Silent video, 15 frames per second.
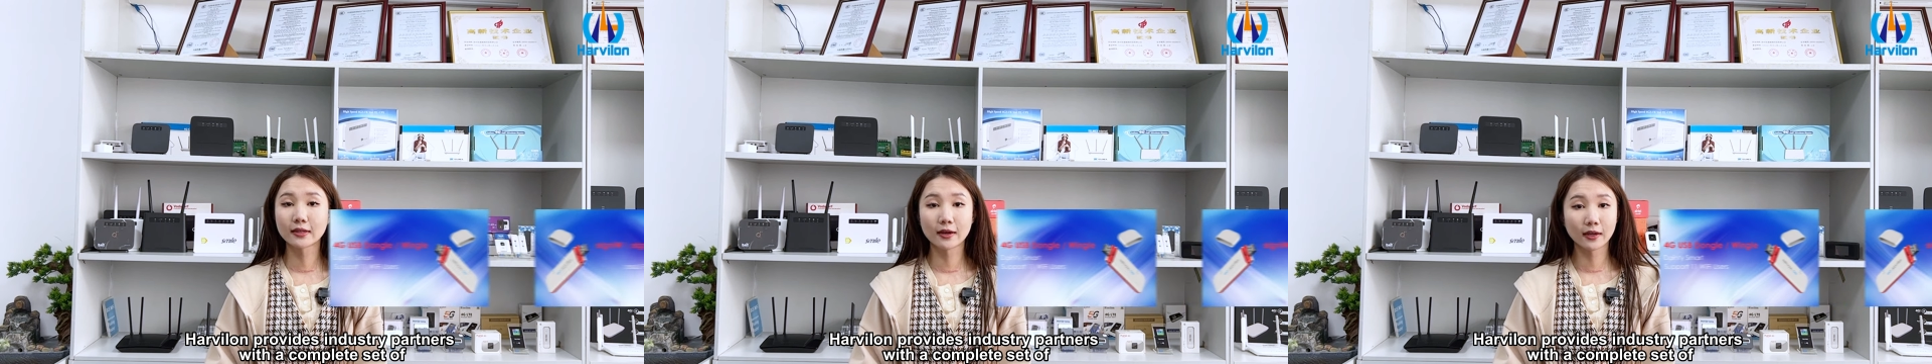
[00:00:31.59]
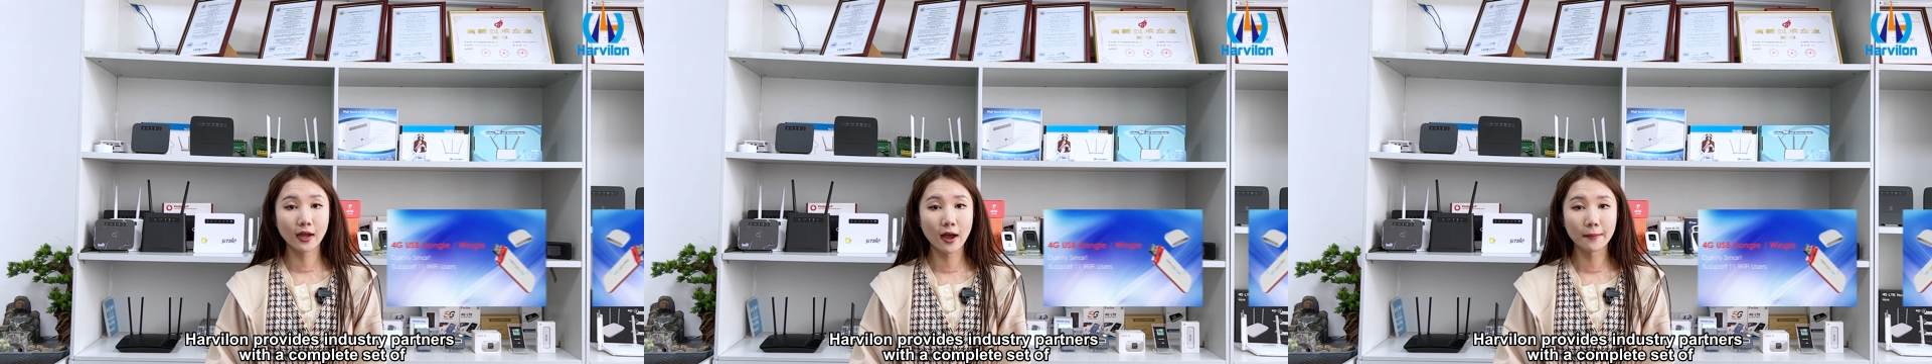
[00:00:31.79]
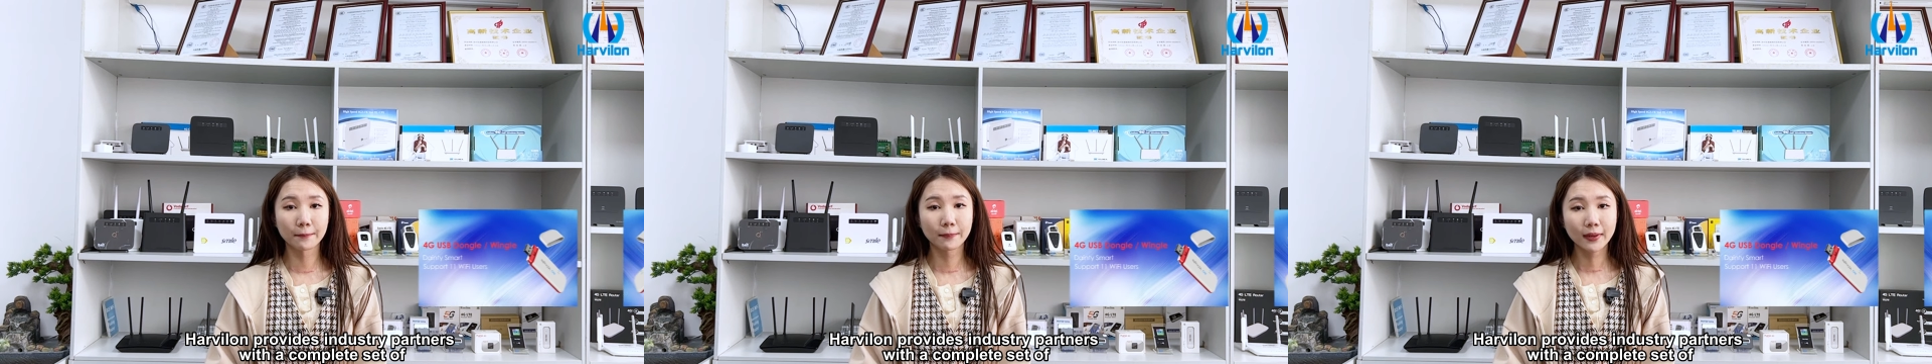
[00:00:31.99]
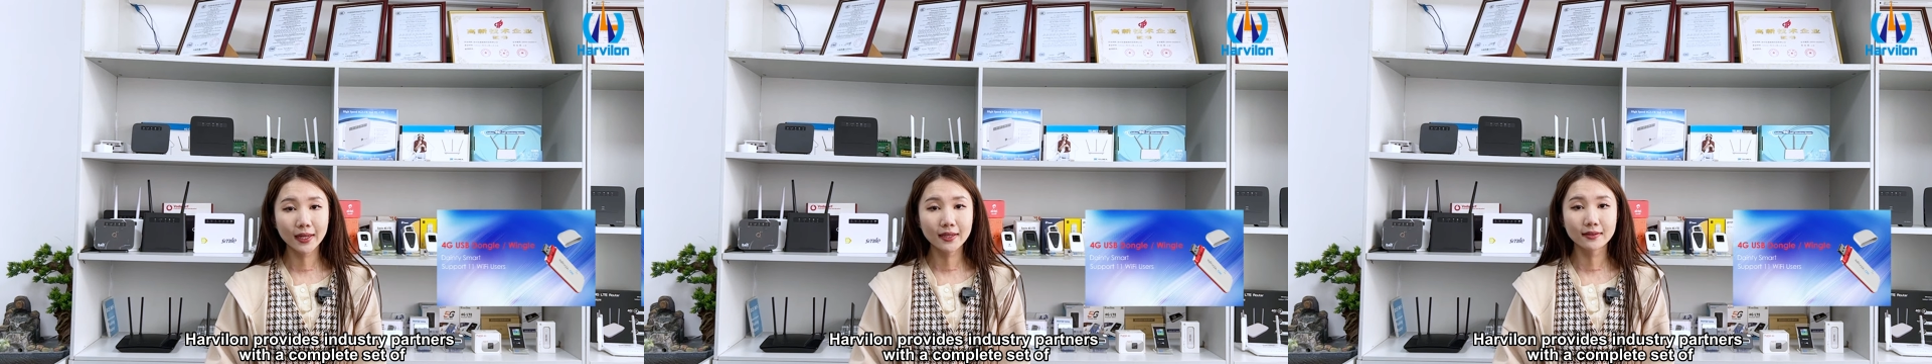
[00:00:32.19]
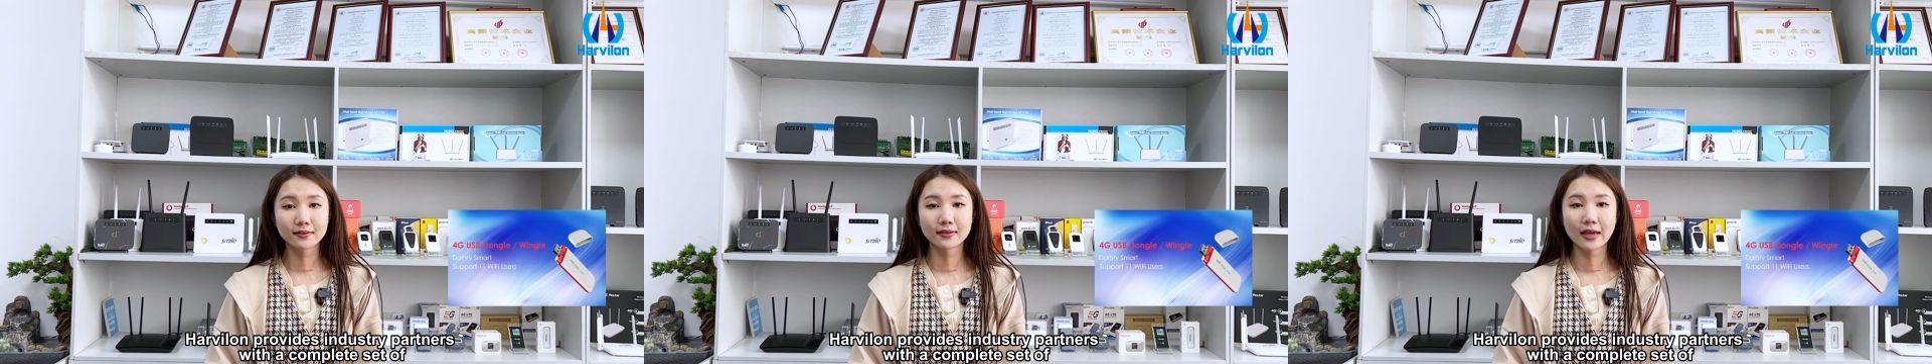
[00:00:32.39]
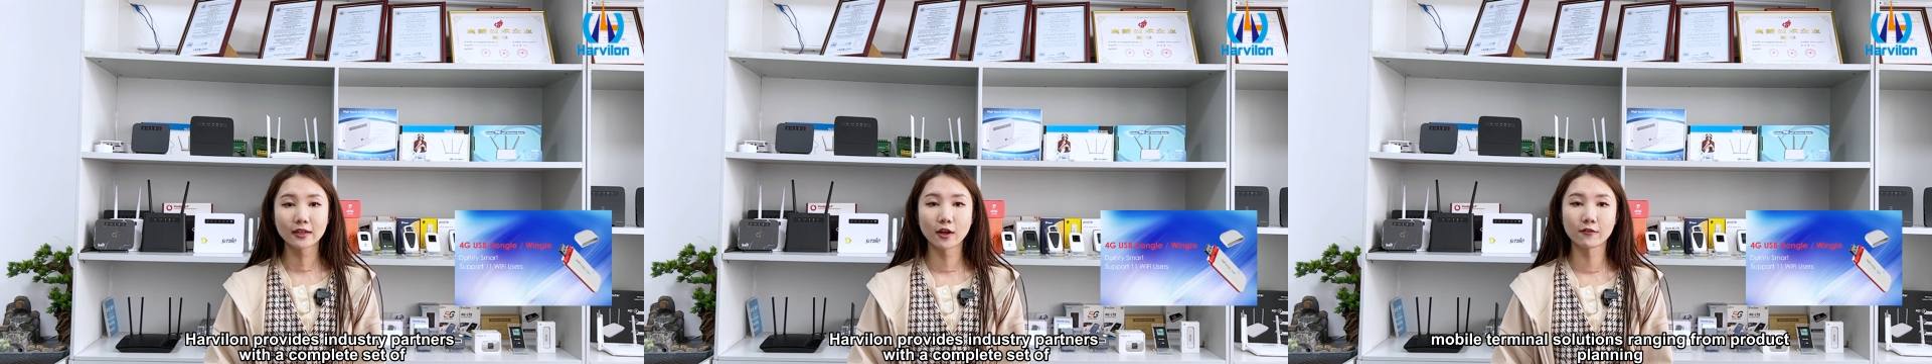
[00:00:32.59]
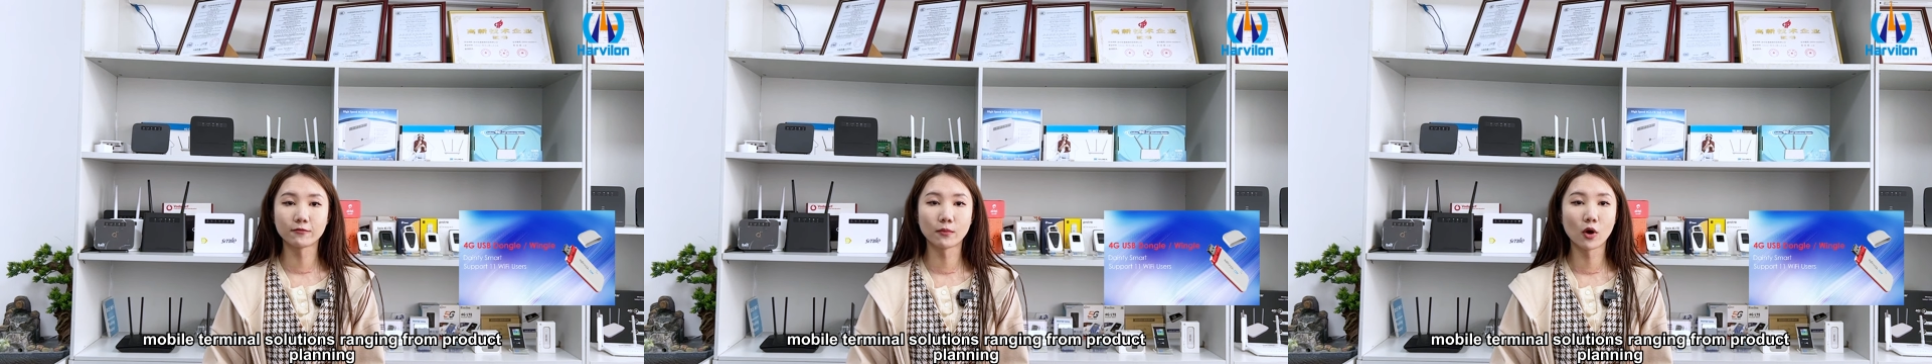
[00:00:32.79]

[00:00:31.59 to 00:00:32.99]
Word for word: a complete set of